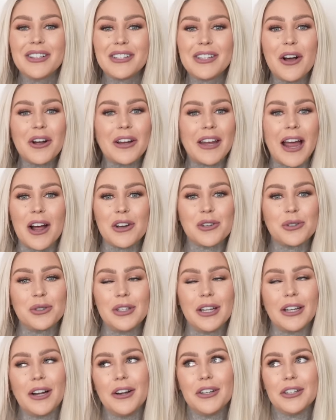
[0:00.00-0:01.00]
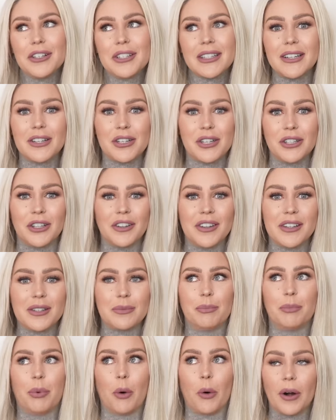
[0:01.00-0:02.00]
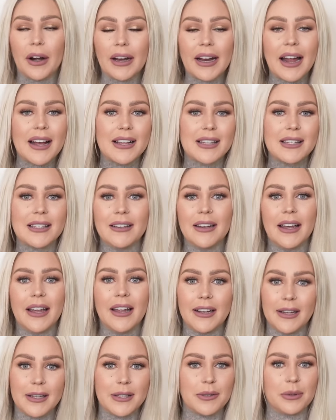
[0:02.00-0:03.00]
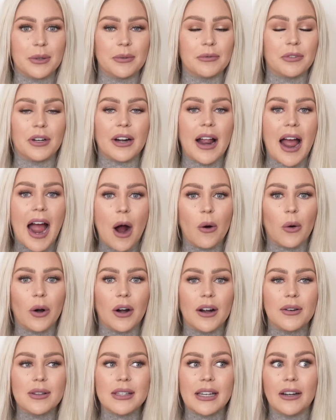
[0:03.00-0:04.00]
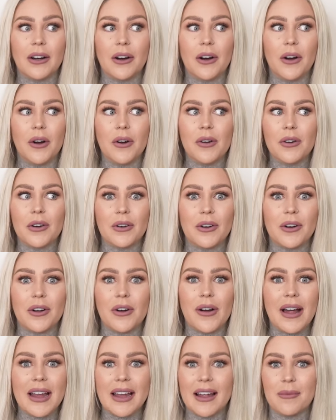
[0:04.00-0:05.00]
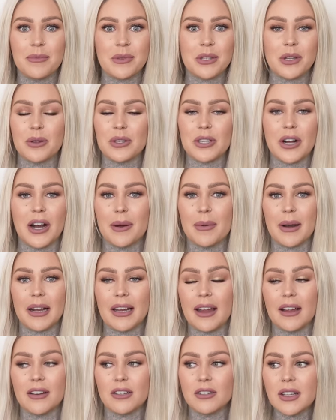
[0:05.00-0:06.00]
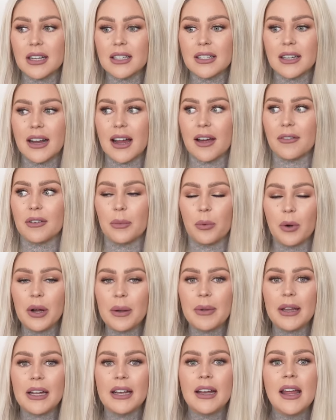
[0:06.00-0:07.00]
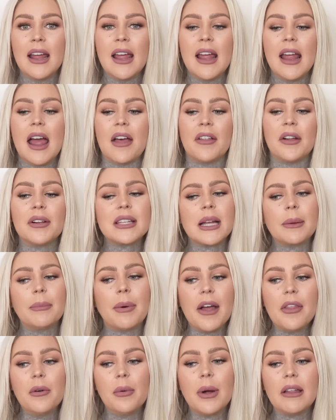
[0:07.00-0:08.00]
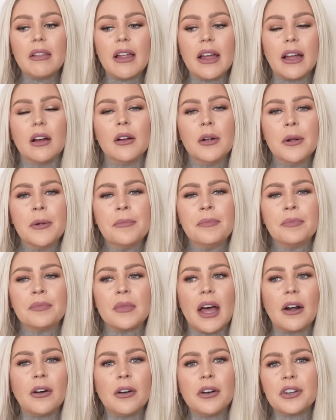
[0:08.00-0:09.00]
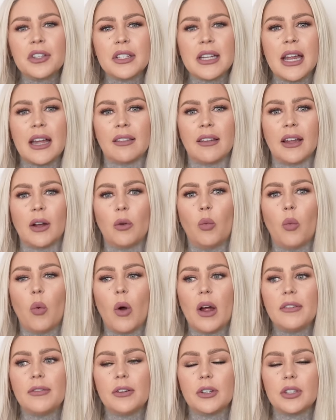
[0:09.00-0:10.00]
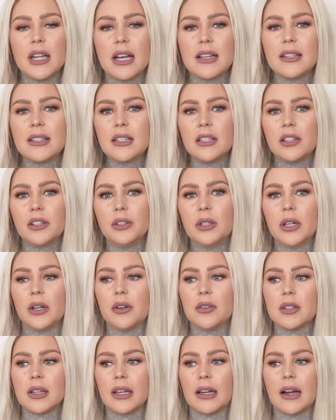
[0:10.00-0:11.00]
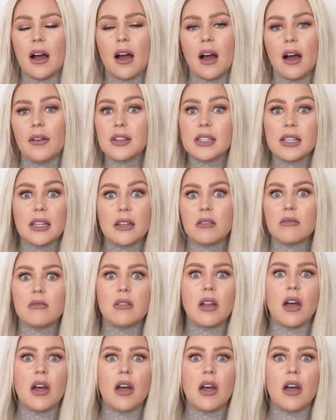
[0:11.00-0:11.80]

just all casual, like, oh, you're just gonna chill in this boring ass, hideous room for an hour. I was like, oh, no, no, no, I, I'm so sorry, but I can't do that today. I have an appointment. And I was like, by the way, like, I don't understand. Like, if you're testing glucose, like, obviously, I don't